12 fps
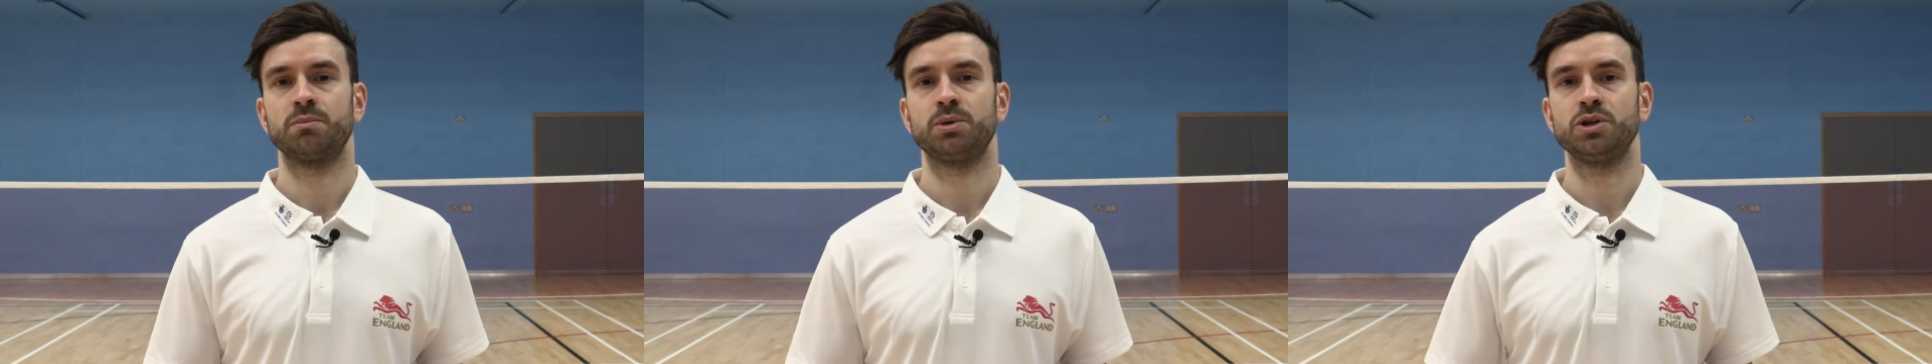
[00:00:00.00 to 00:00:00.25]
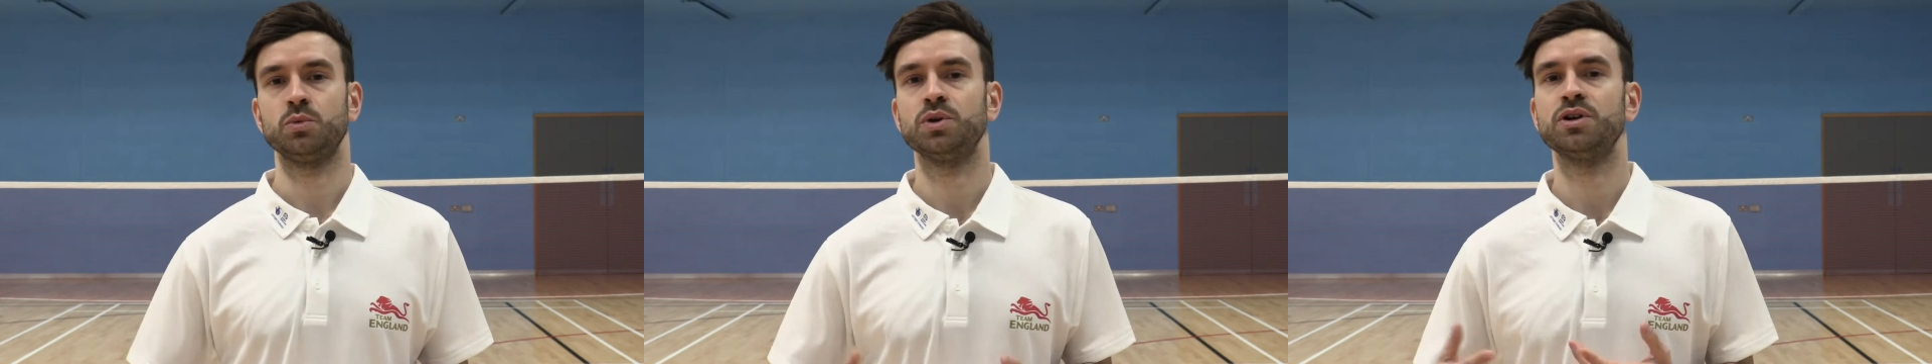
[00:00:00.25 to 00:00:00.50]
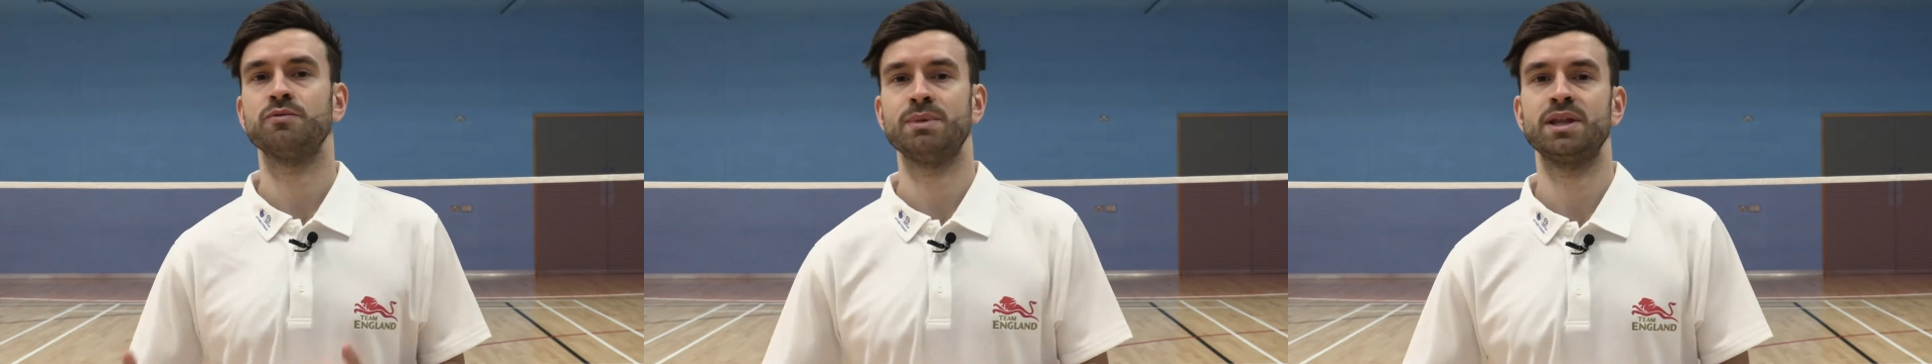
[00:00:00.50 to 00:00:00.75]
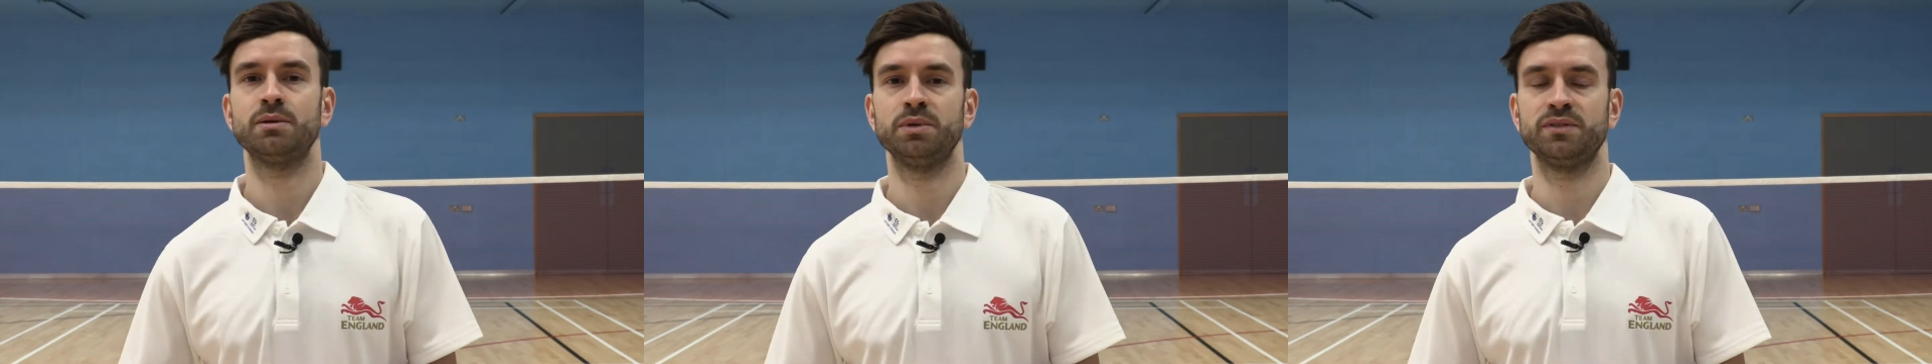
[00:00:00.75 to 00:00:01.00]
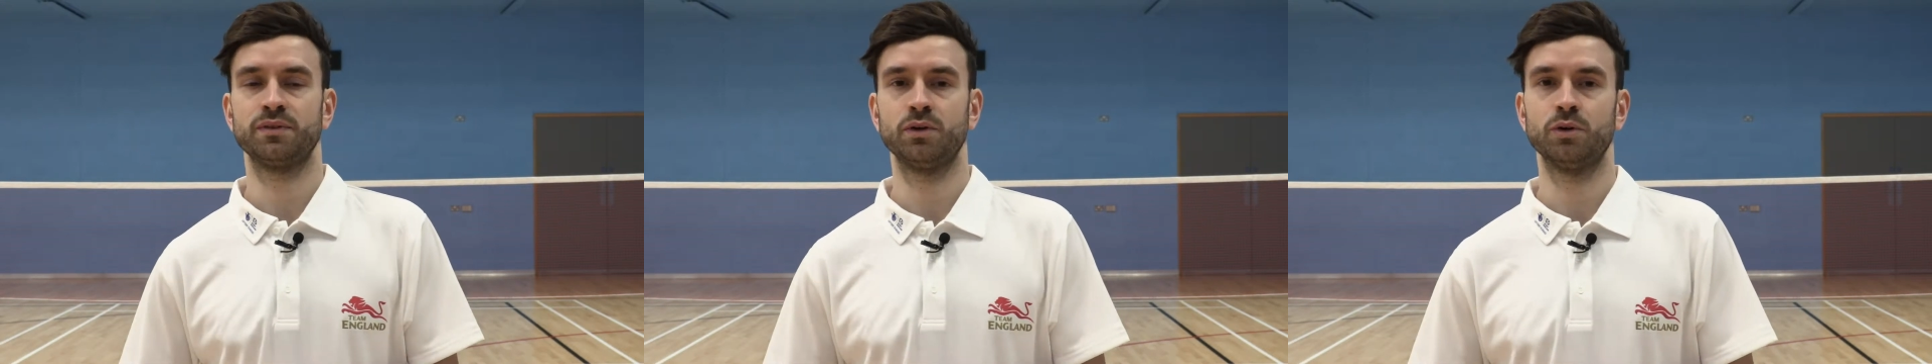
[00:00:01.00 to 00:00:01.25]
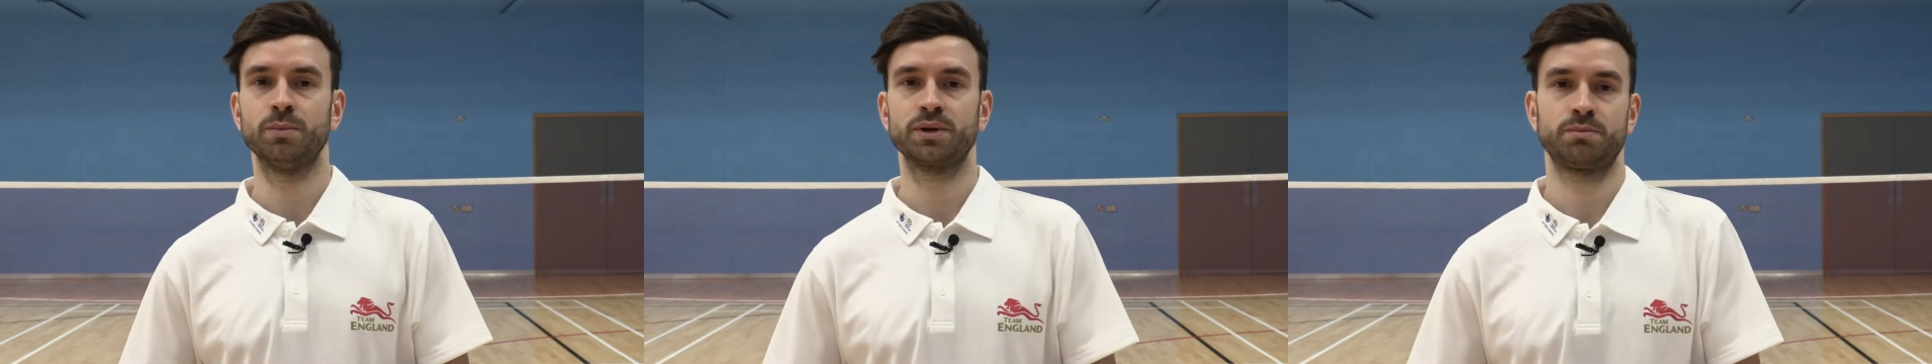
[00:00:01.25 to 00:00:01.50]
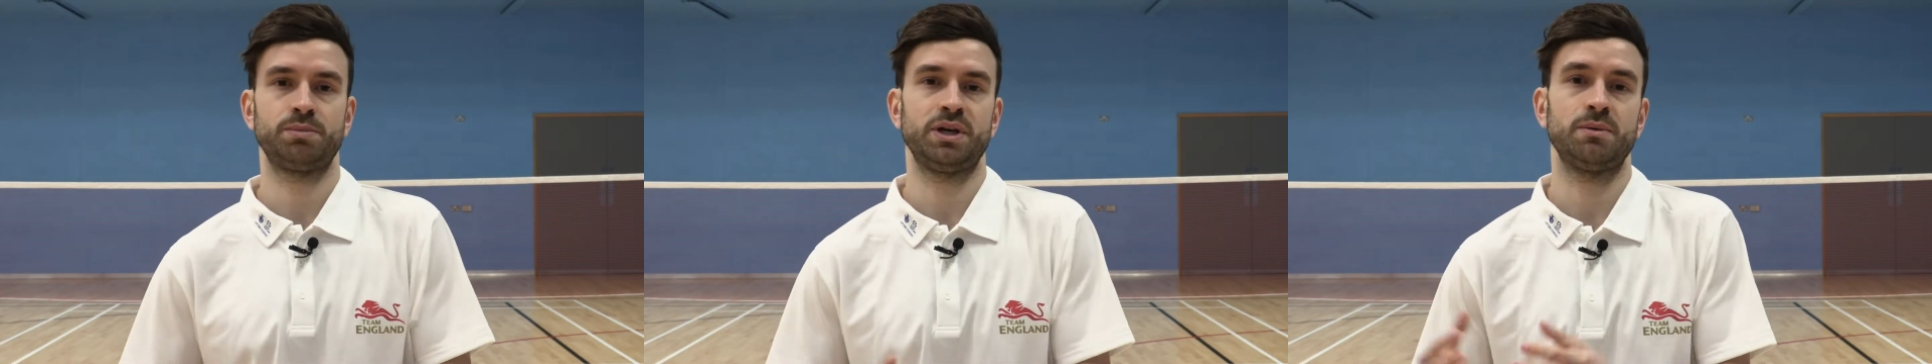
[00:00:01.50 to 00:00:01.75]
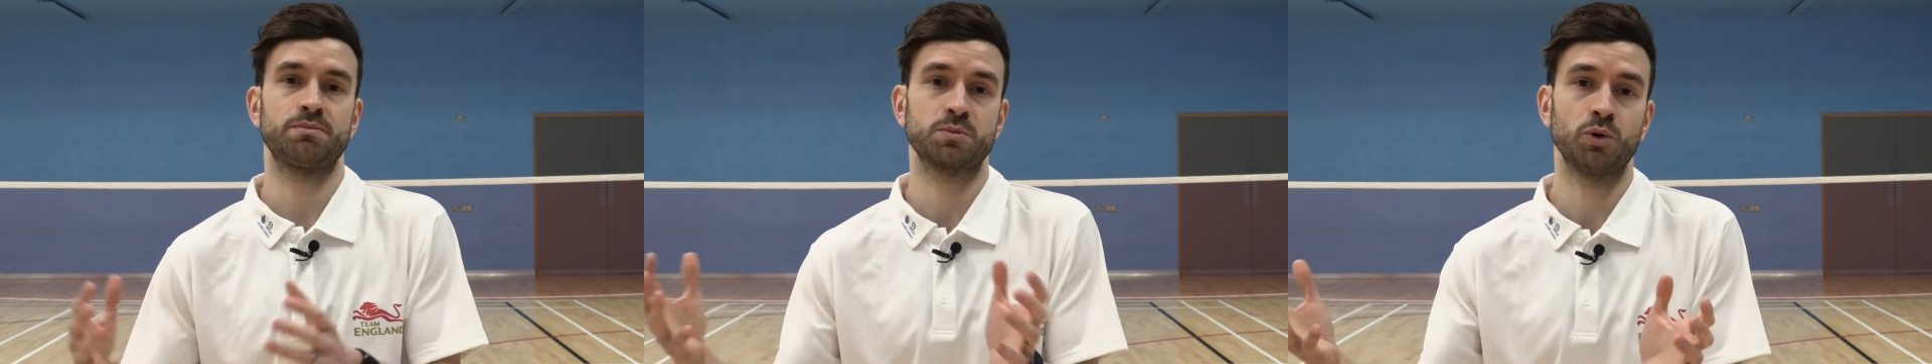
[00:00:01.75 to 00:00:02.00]
but you wouldn't have met them before, but, but
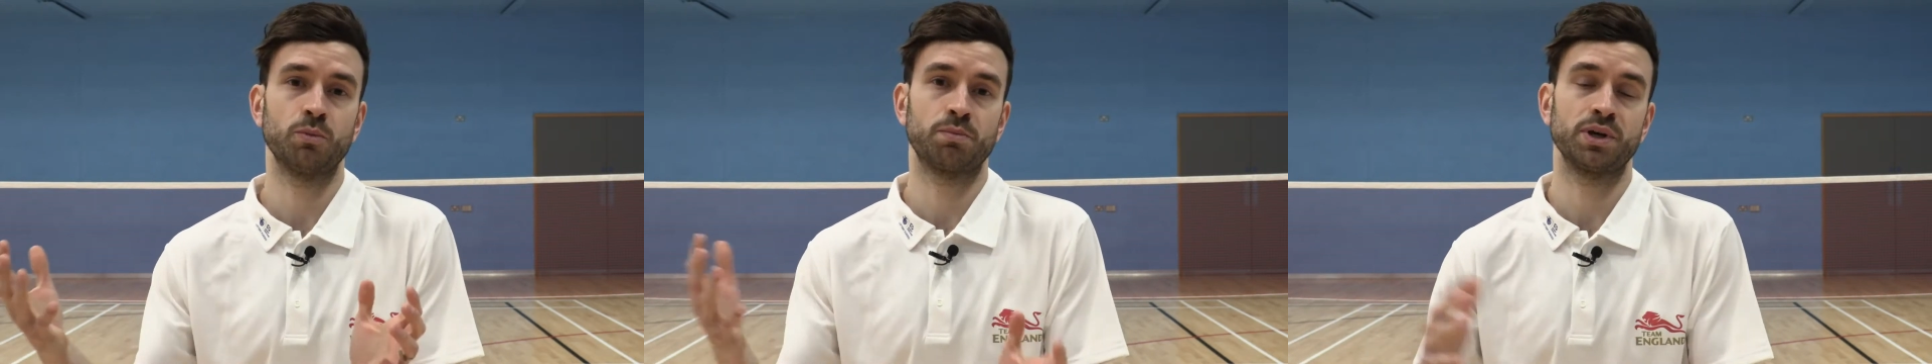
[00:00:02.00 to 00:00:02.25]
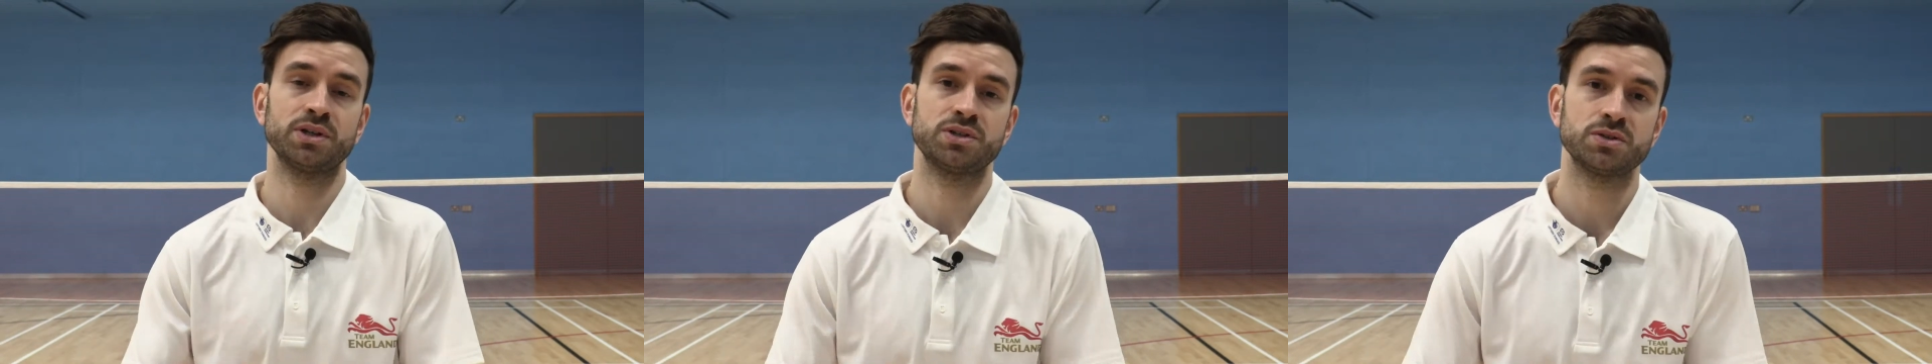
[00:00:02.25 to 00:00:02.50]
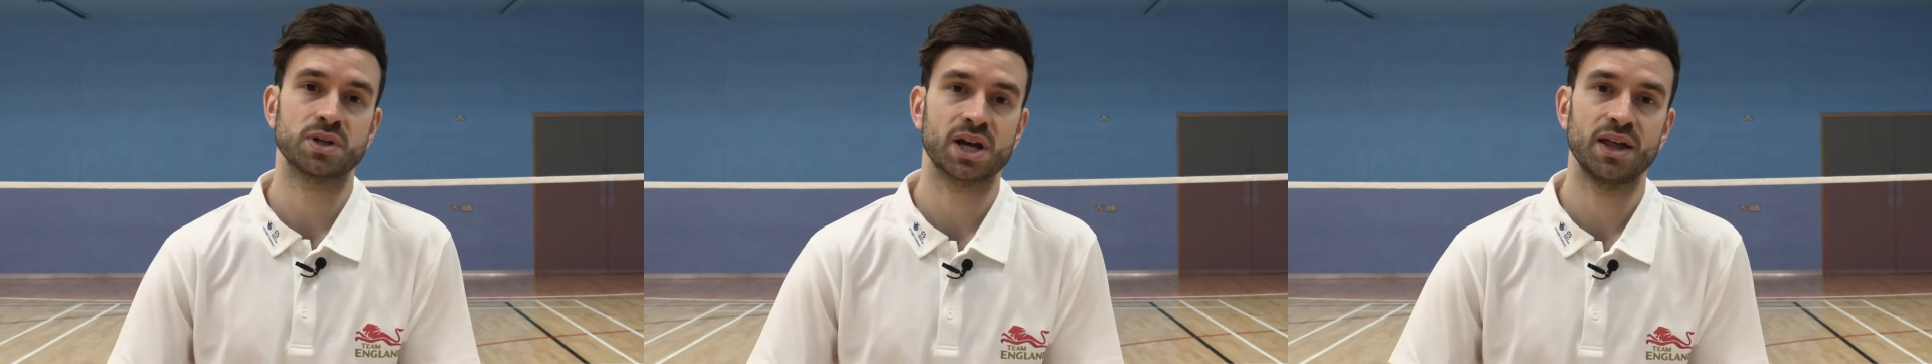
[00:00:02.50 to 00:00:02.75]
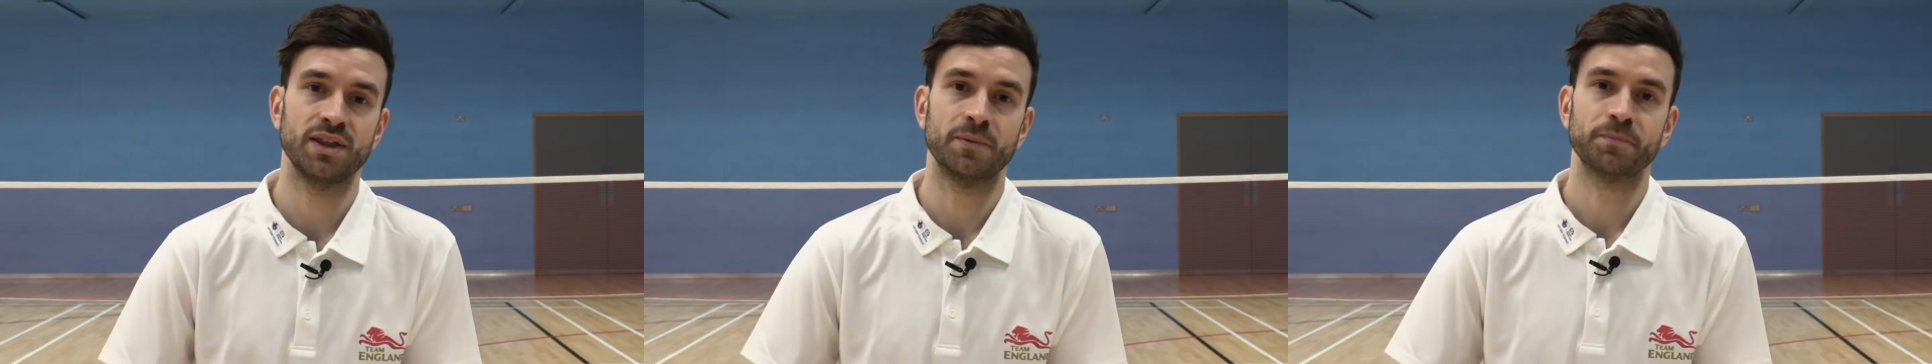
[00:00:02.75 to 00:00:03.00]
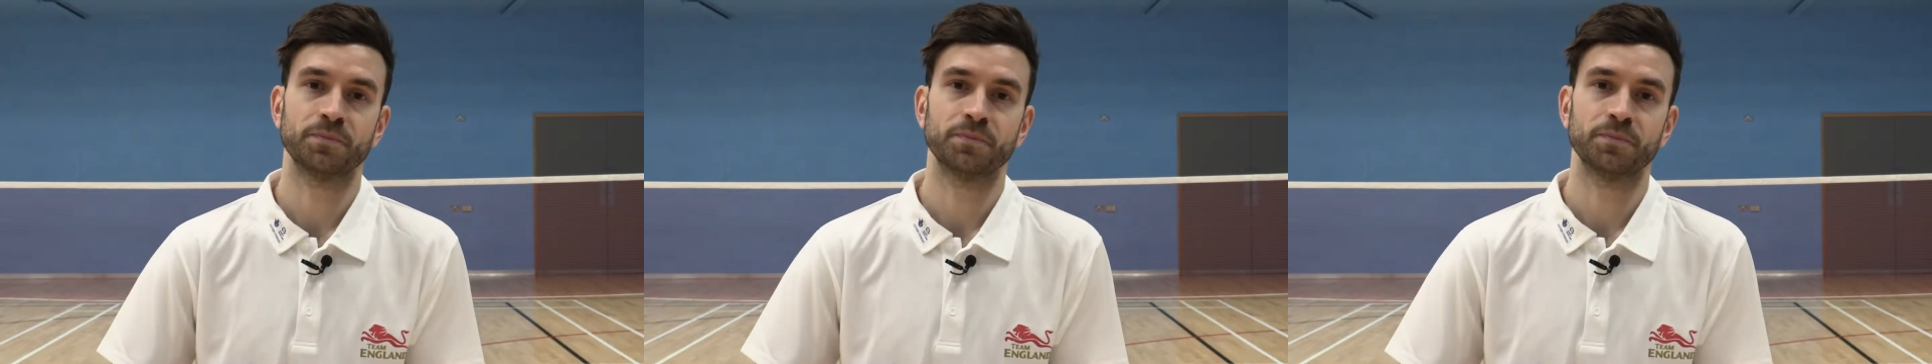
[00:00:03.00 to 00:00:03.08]
it, sport brings you together.